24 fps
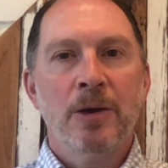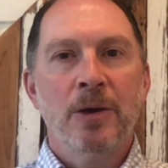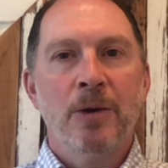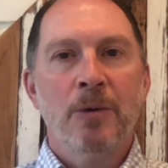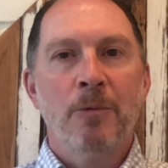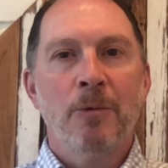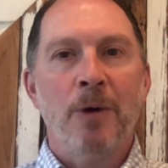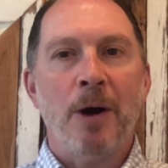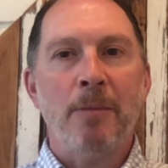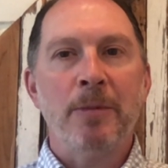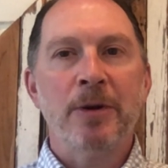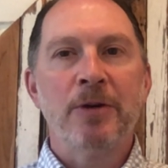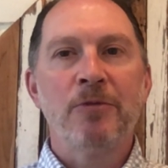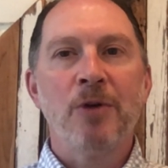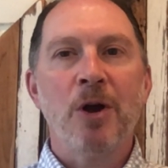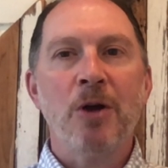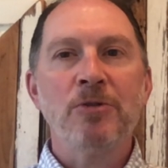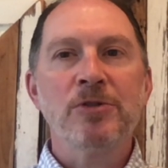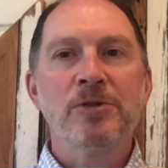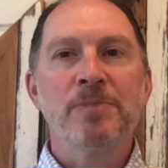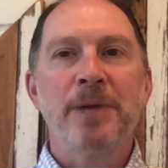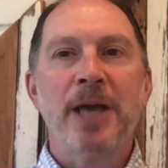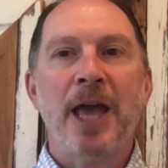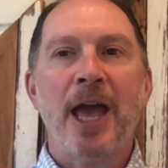While
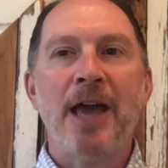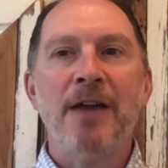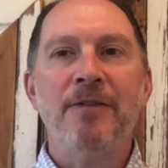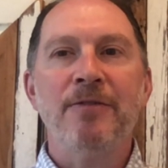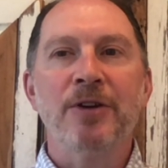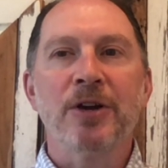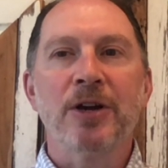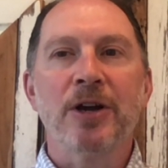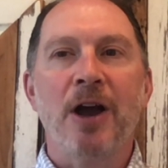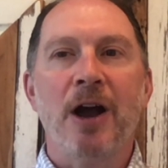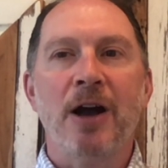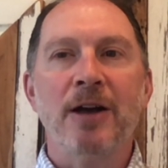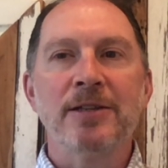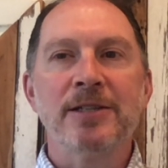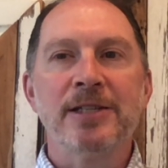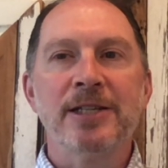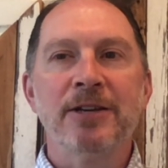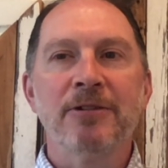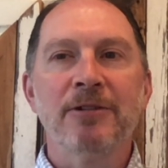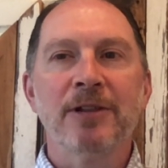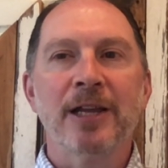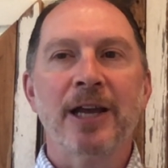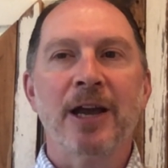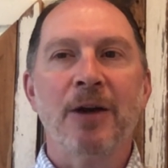Monroe's behavior caused
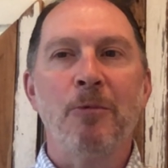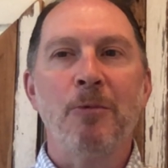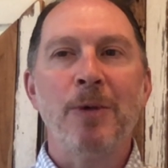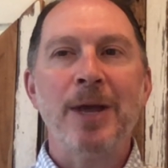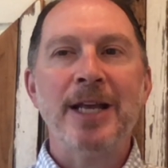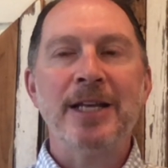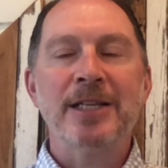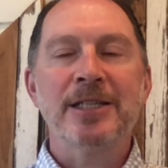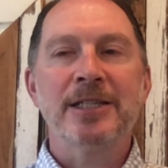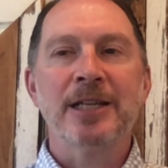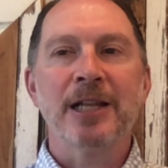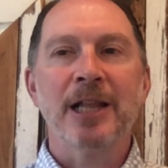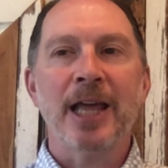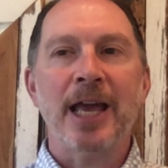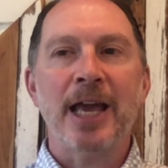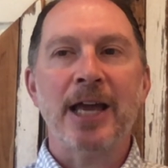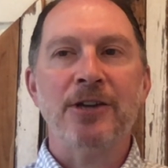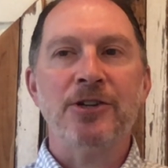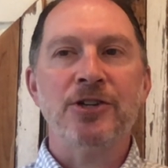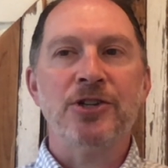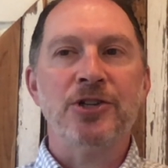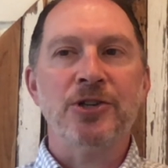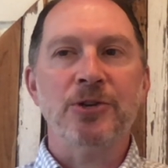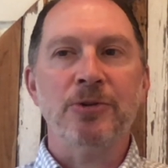nearly a week's delay in
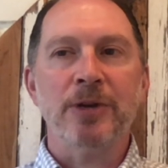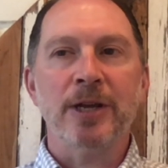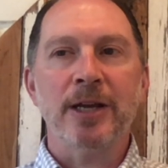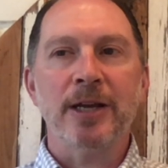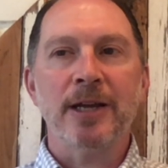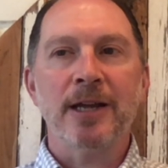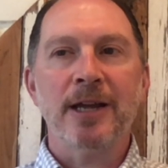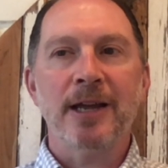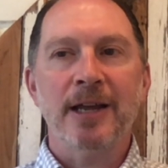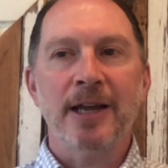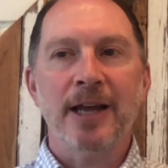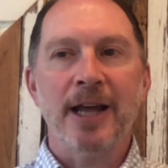shooting